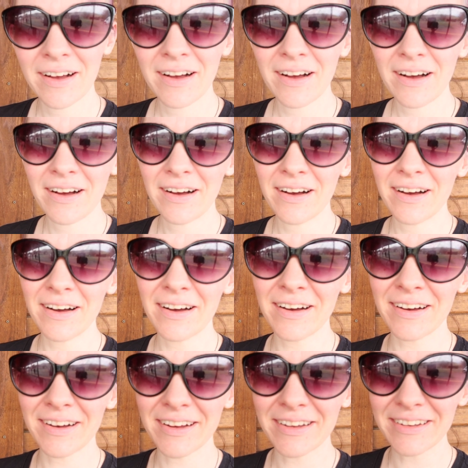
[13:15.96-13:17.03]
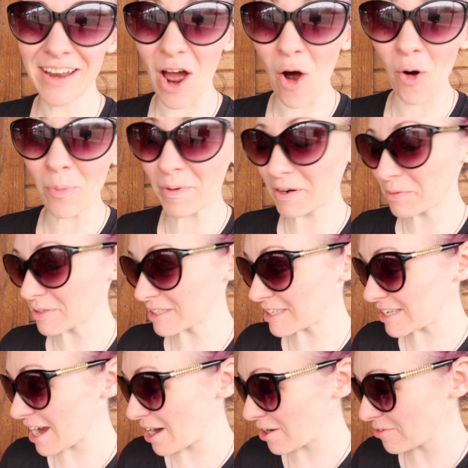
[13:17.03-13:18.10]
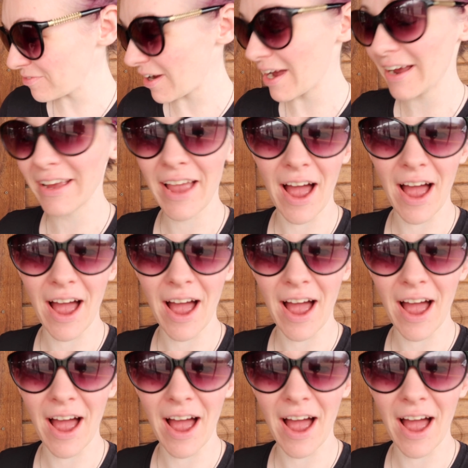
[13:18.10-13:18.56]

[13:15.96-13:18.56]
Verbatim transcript: that bad. no, but it was terrifying.